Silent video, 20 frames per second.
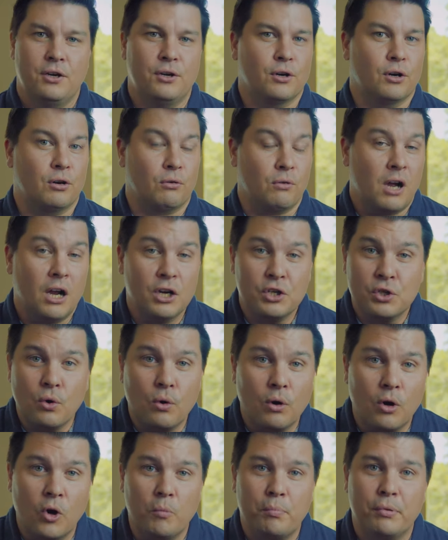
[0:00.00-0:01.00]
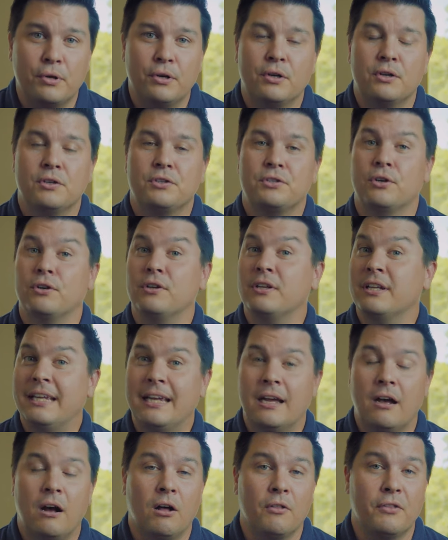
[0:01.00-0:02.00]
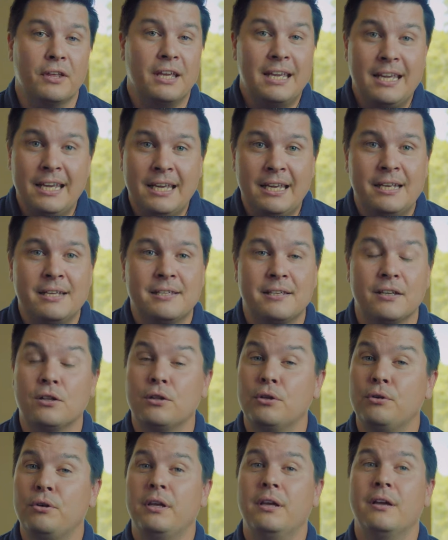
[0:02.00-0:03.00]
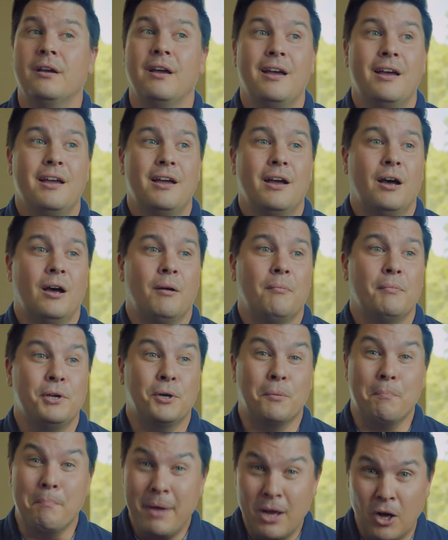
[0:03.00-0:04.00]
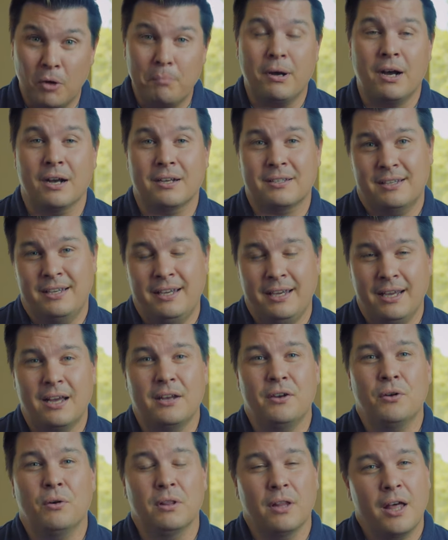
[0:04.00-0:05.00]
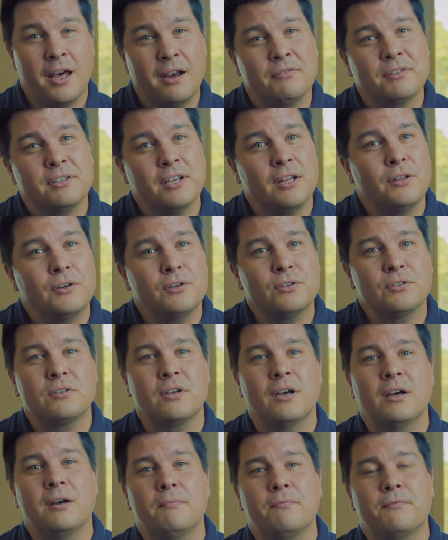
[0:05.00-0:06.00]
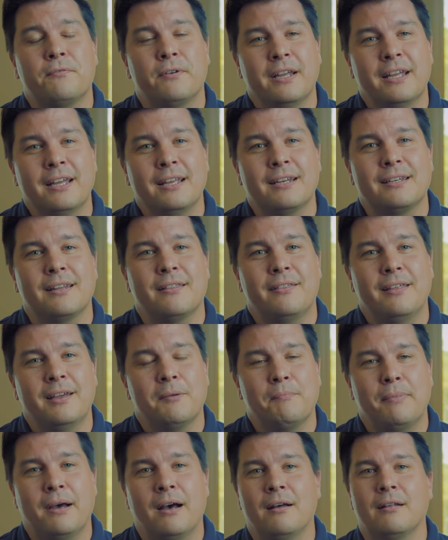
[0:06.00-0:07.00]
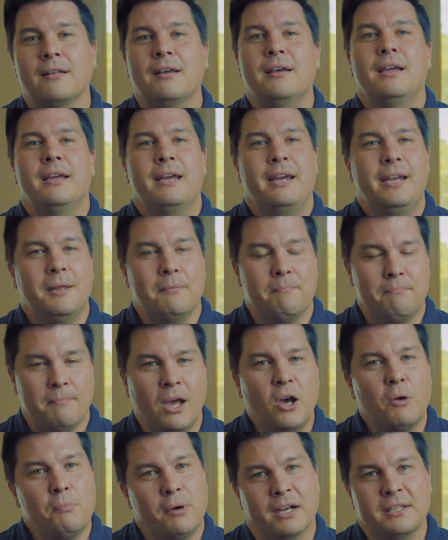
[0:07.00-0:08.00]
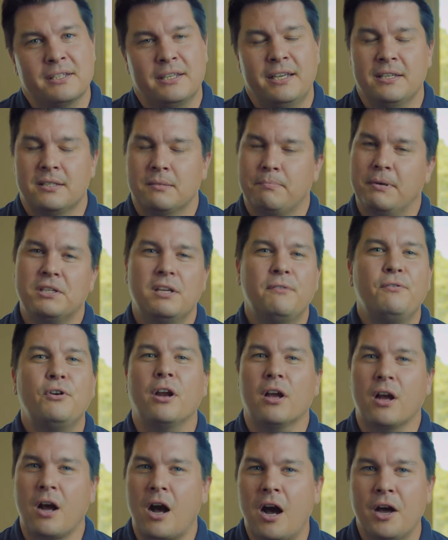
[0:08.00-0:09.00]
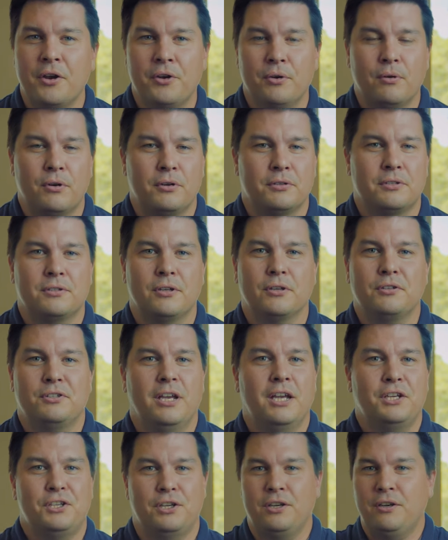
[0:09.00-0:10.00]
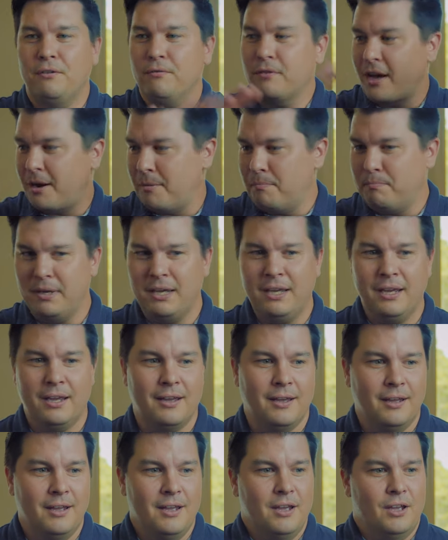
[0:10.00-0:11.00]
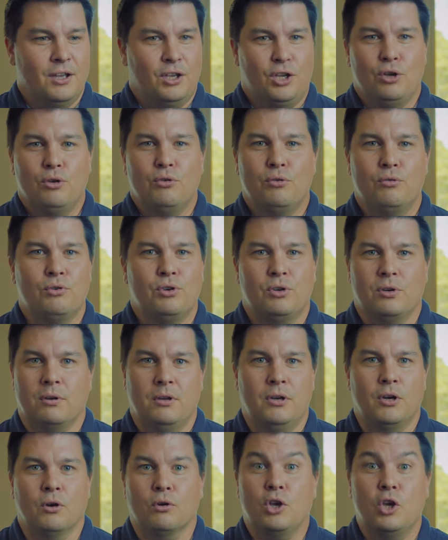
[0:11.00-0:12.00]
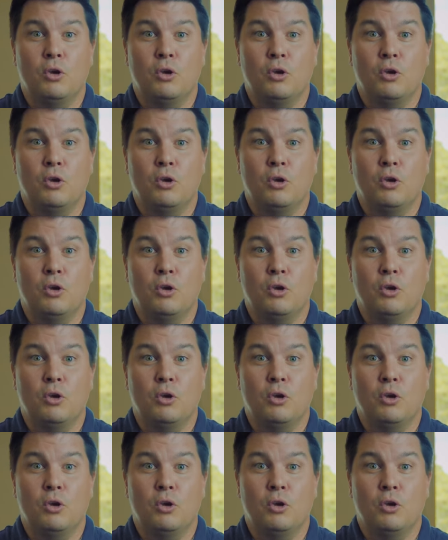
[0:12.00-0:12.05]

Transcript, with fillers: your garage door opener, certainly all the keys, including um, your mailbox key. I know a lot of sellers um, forget to think about any mailbox keys, especially if you're in a condo owners association, you've got a big, huge, you know,